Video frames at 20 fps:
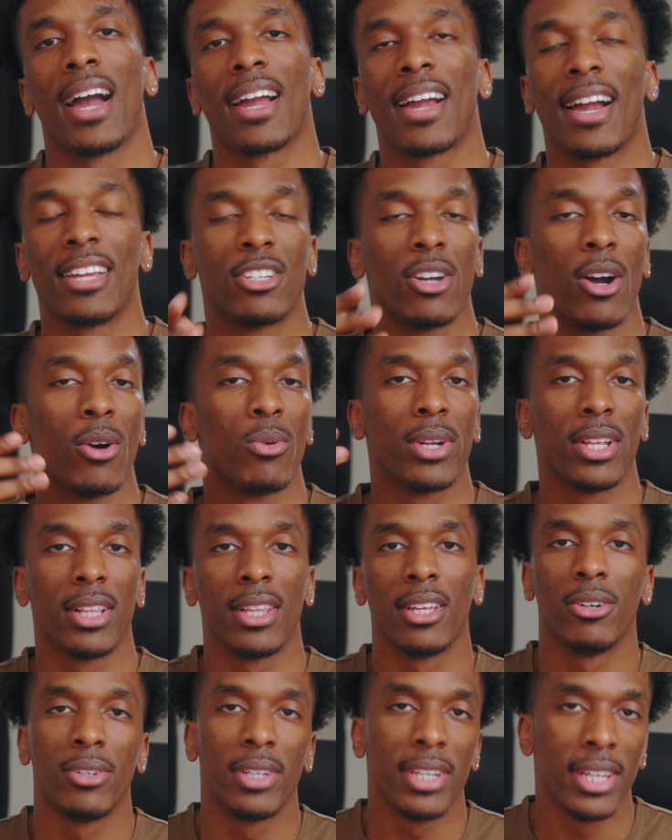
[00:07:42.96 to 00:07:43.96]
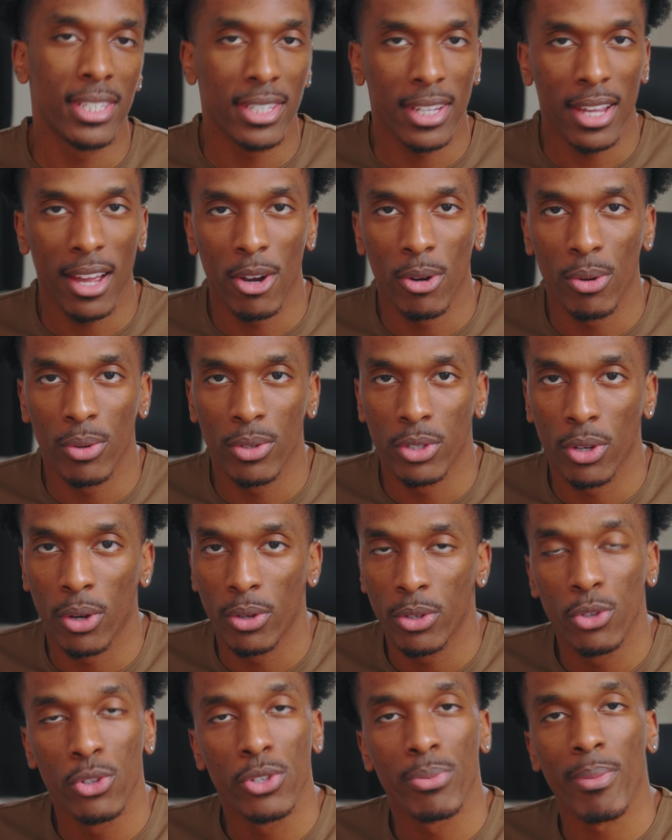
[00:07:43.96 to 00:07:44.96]
I got y'all with a little discount, so
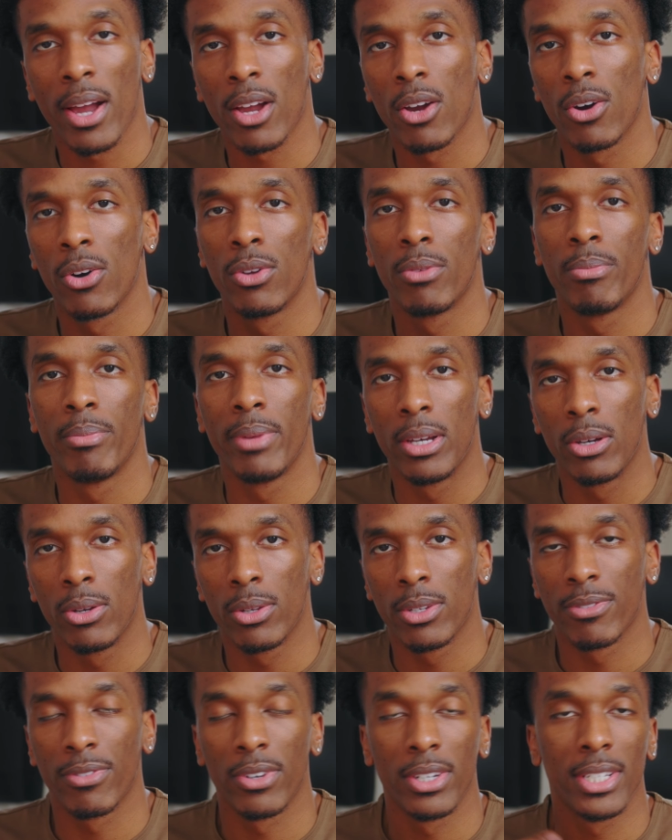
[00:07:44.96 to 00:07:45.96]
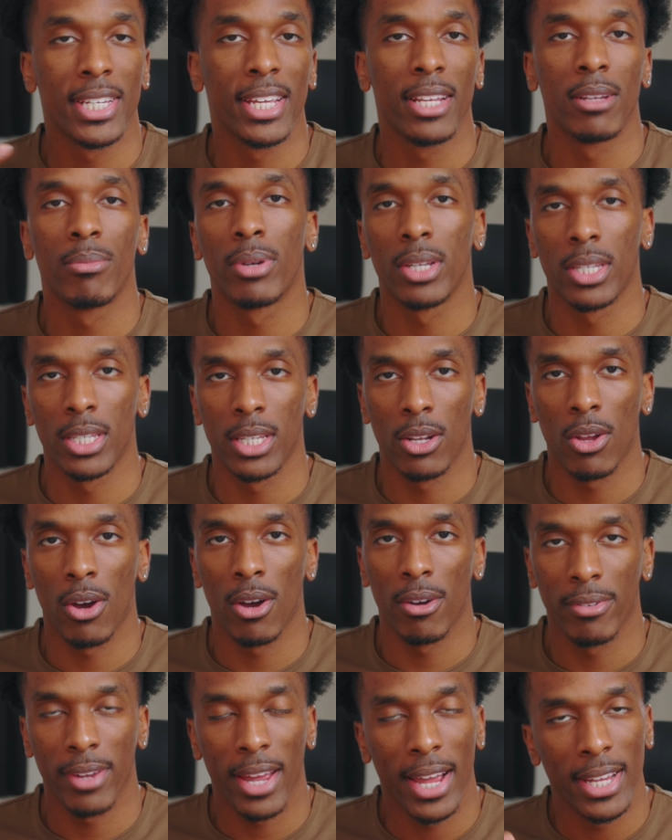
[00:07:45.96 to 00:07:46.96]
use my code MILLS for 10%
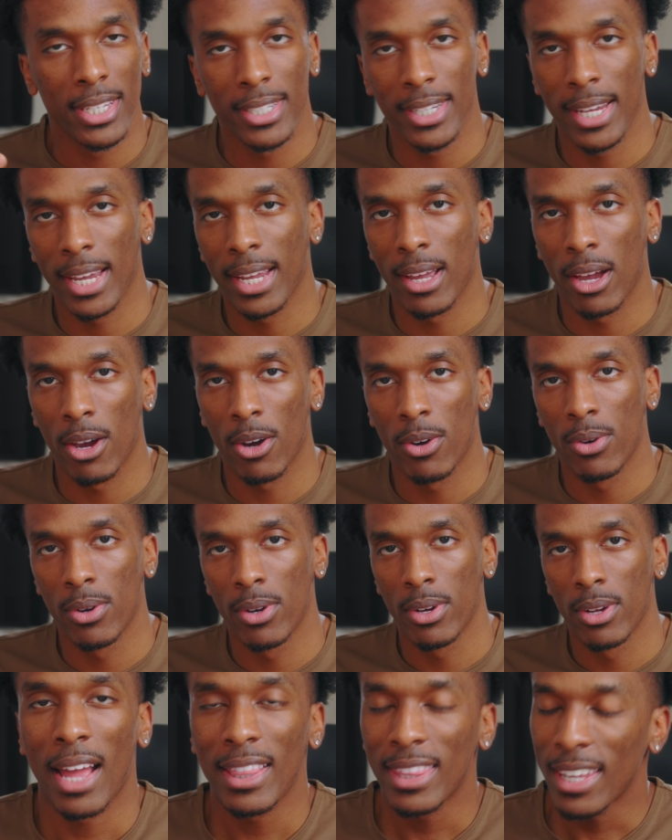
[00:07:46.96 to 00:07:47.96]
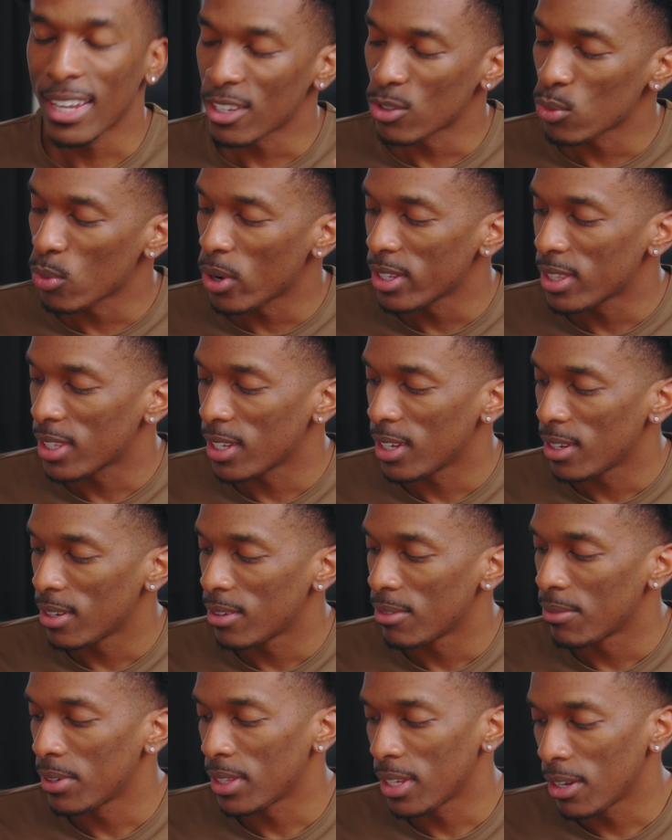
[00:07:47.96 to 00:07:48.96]
off at checkout. I think it's worth it
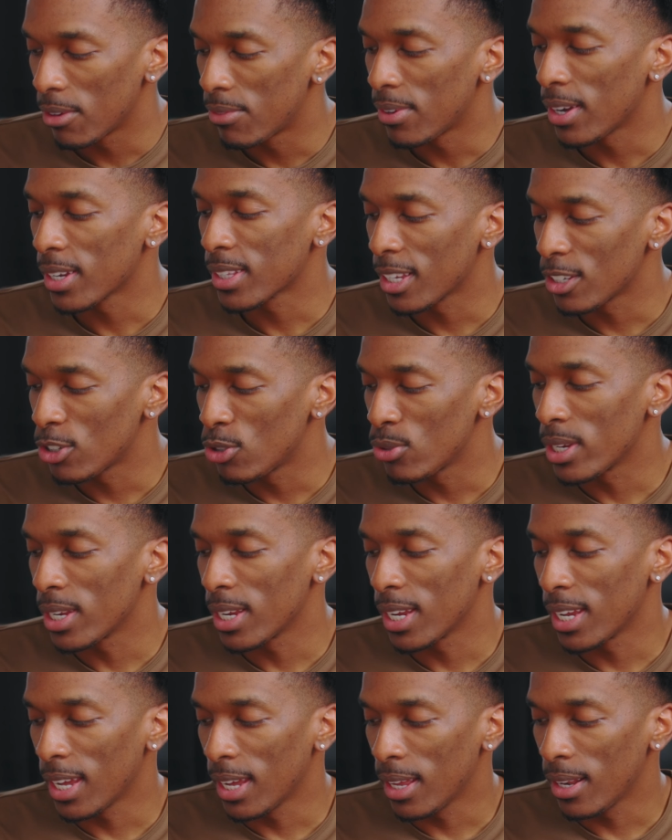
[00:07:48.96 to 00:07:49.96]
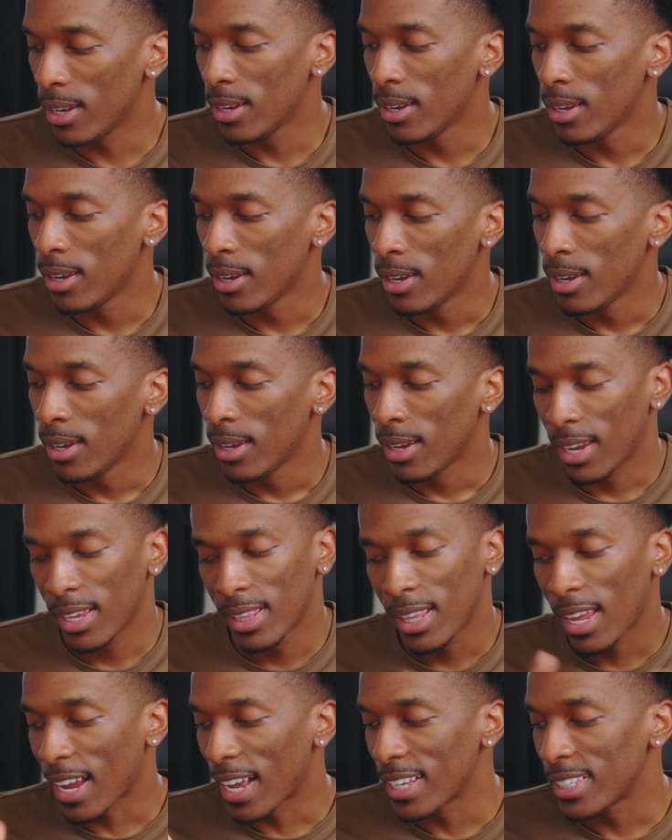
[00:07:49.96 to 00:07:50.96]
for the effect that you can get. And
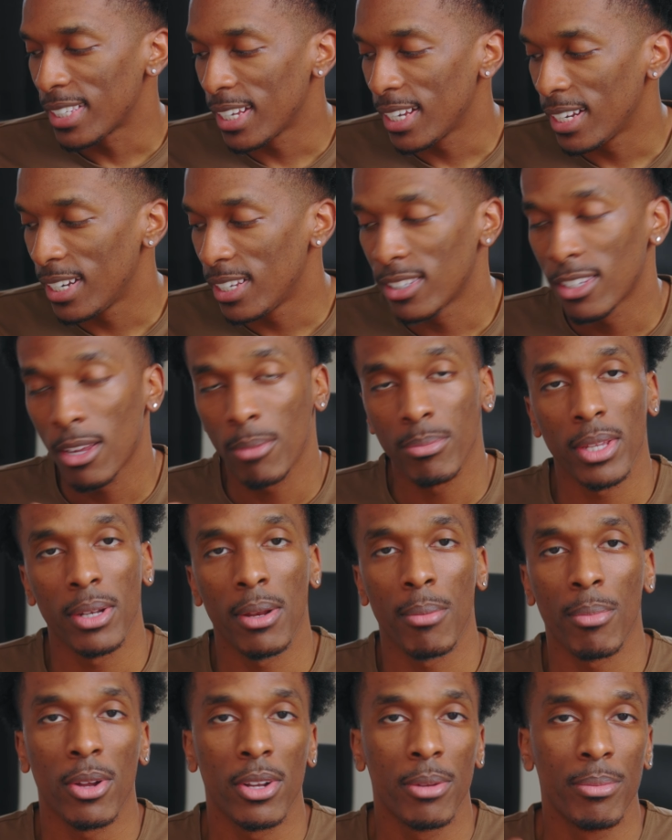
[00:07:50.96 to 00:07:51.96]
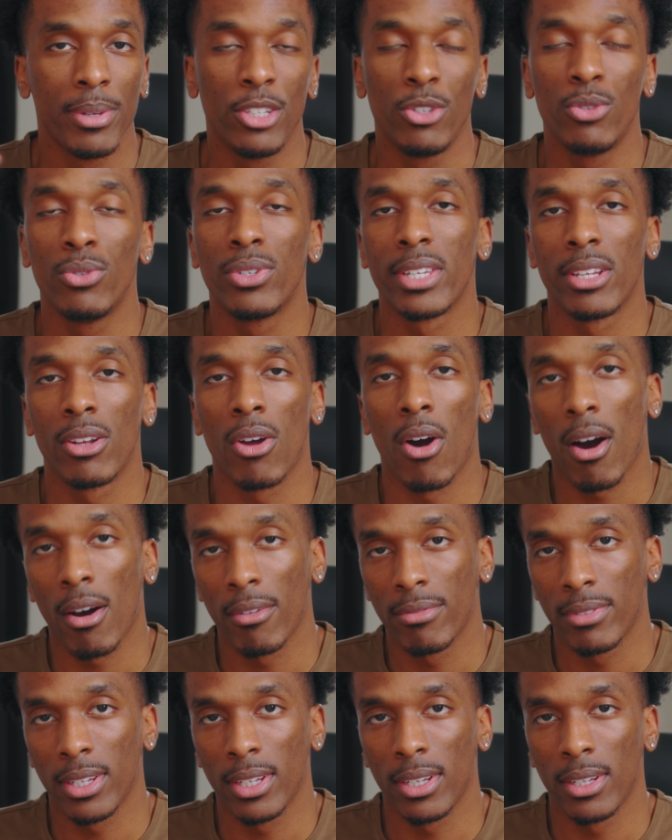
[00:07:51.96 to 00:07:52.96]
like I said, it's something I'm gonna be using
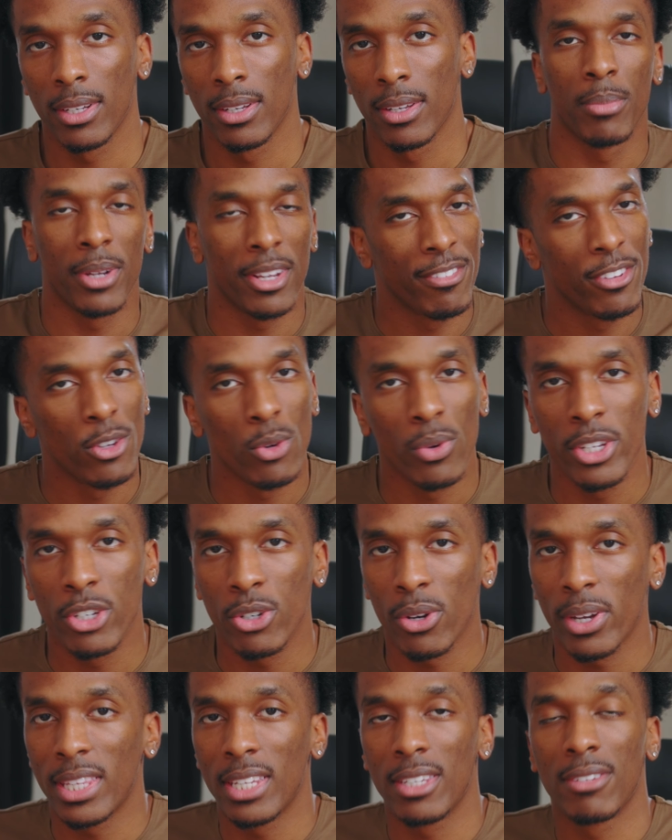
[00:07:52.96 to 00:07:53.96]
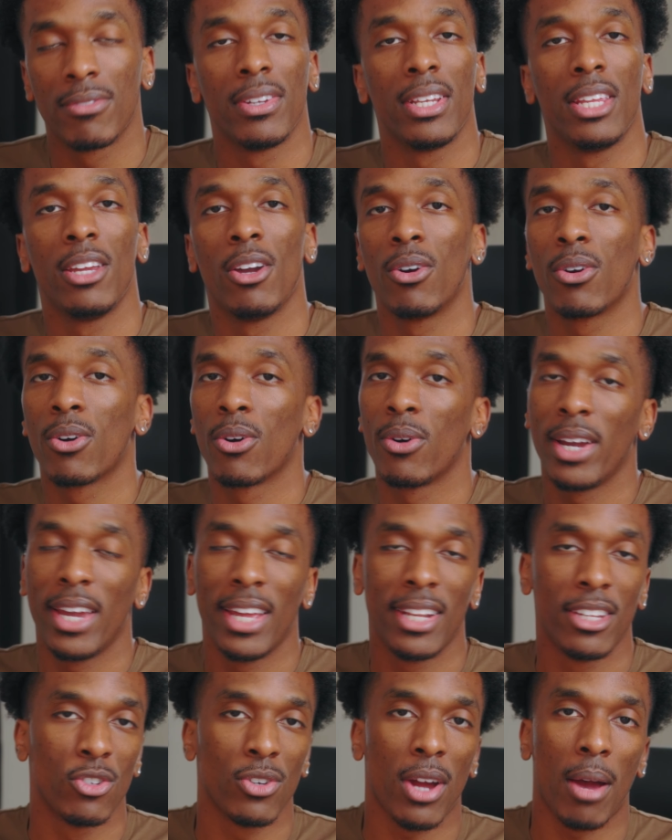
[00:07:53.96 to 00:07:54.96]
often. But if you enjoyed this video, go
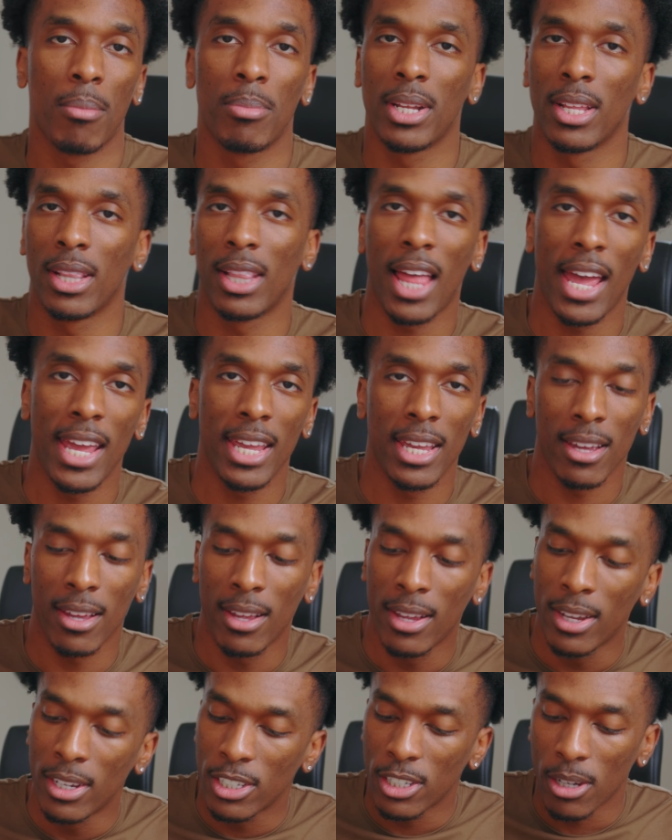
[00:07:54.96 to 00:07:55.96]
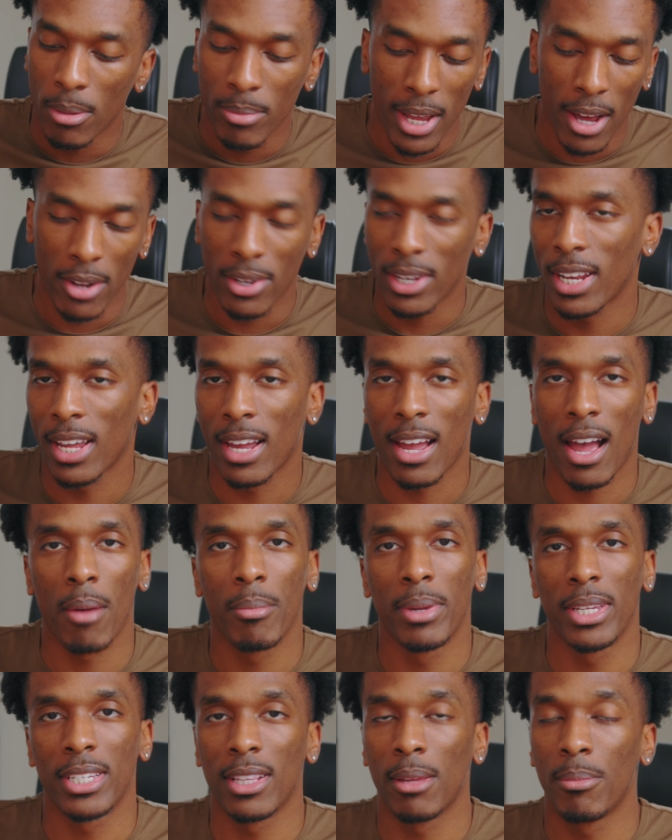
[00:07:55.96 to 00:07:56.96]
ahead and drop it a like, jump down in the
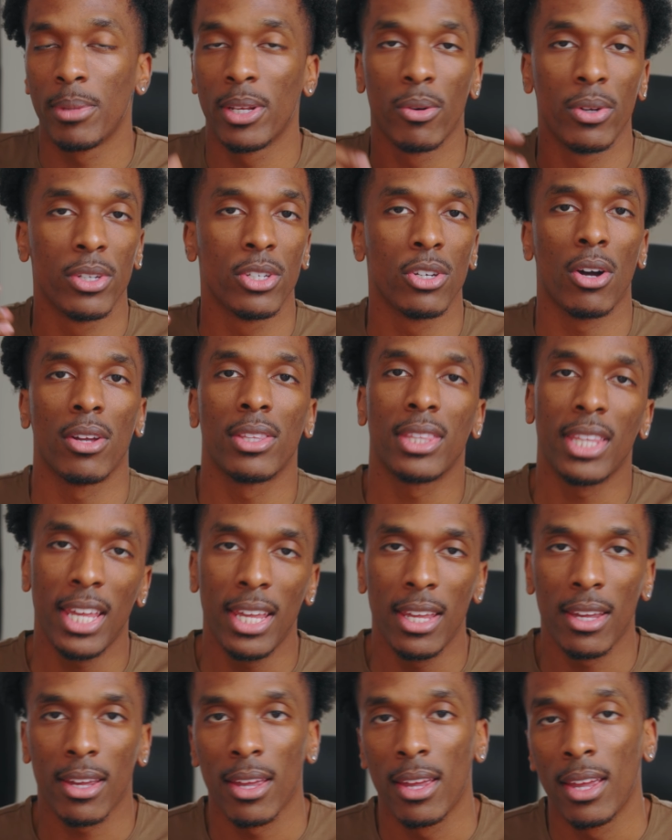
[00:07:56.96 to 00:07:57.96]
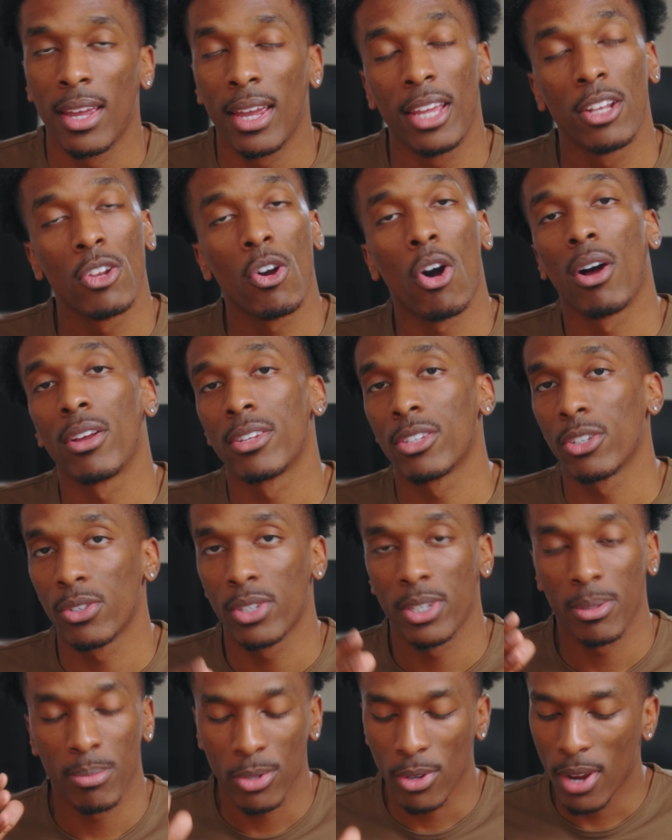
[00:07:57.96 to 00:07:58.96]
comments, let me know what y'all think, and also
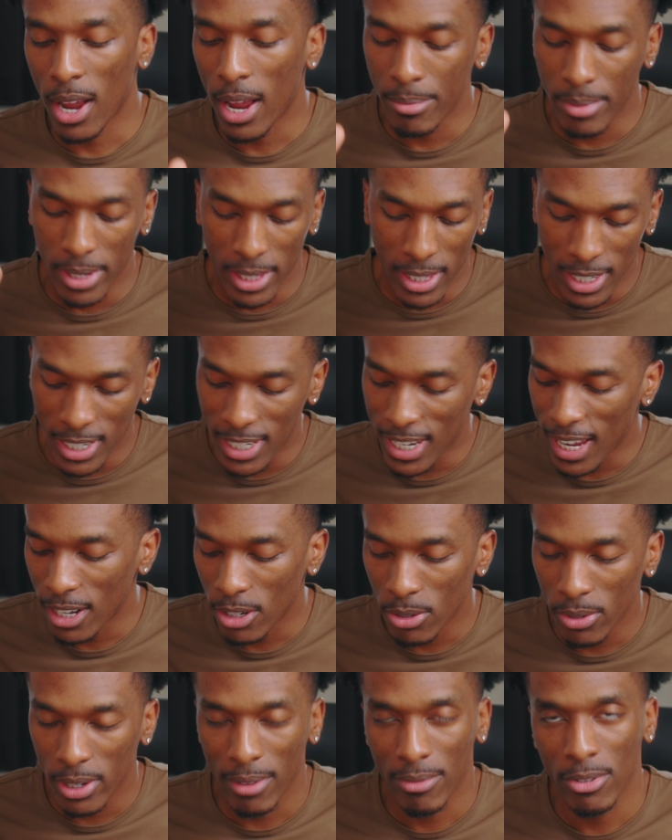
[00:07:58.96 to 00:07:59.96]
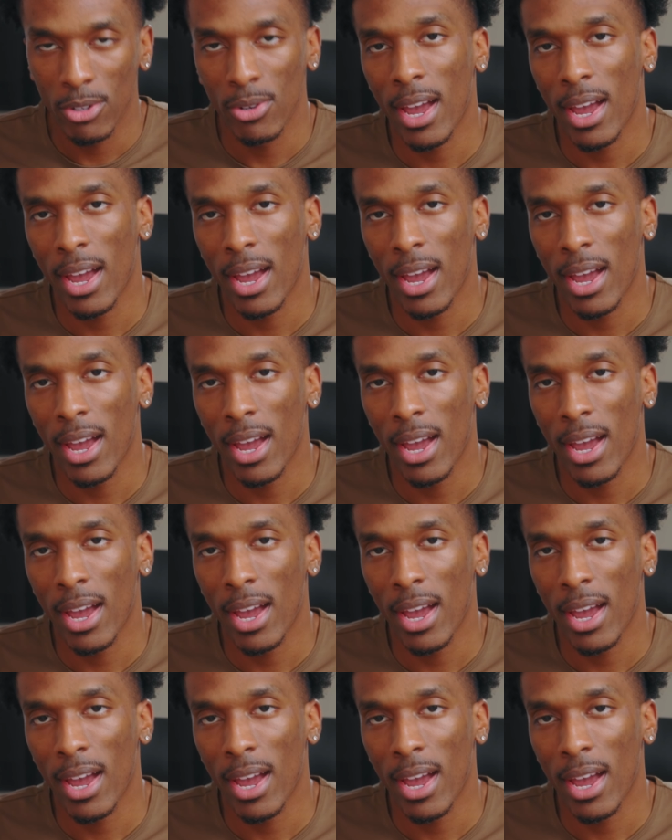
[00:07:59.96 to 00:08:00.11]
subscribe to the channel if you